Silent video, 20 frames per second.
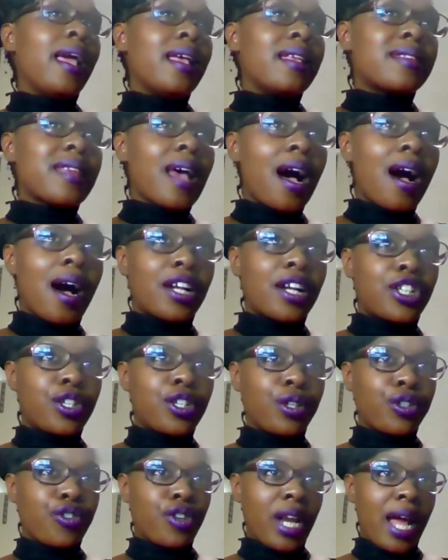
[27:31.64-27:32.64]
Is our
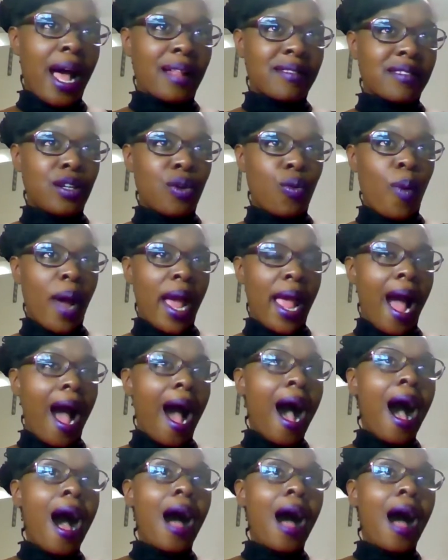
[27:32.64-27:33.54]
children acting away?